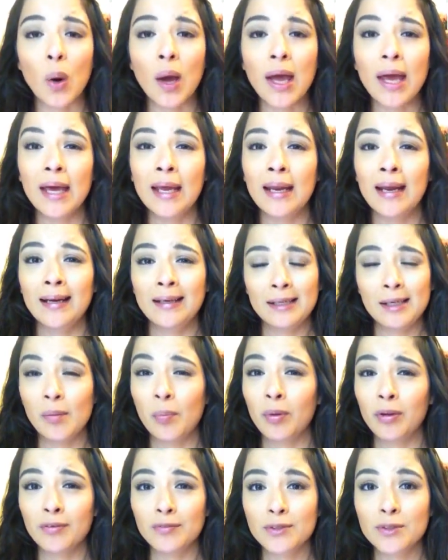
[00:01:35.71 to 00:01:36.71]
It had a
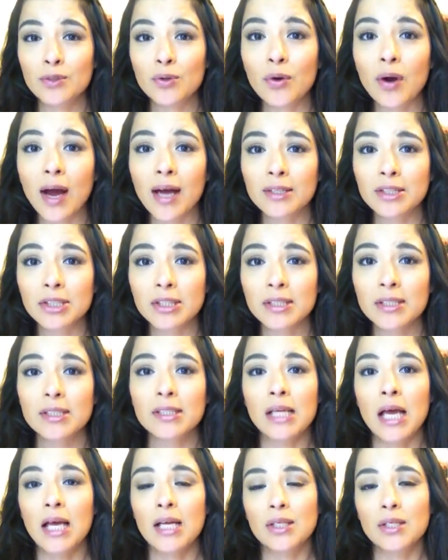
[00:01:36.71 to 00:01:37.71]
couple of
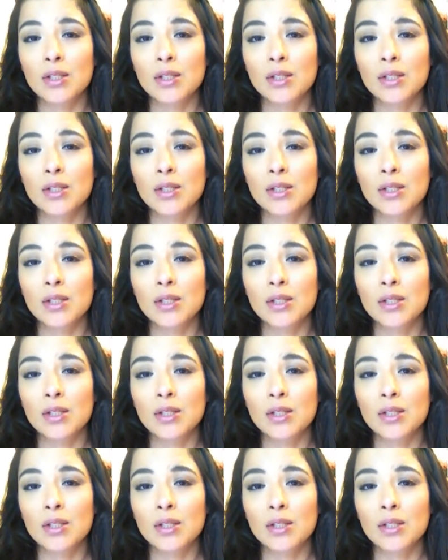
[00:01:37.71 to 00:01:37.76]
scratches,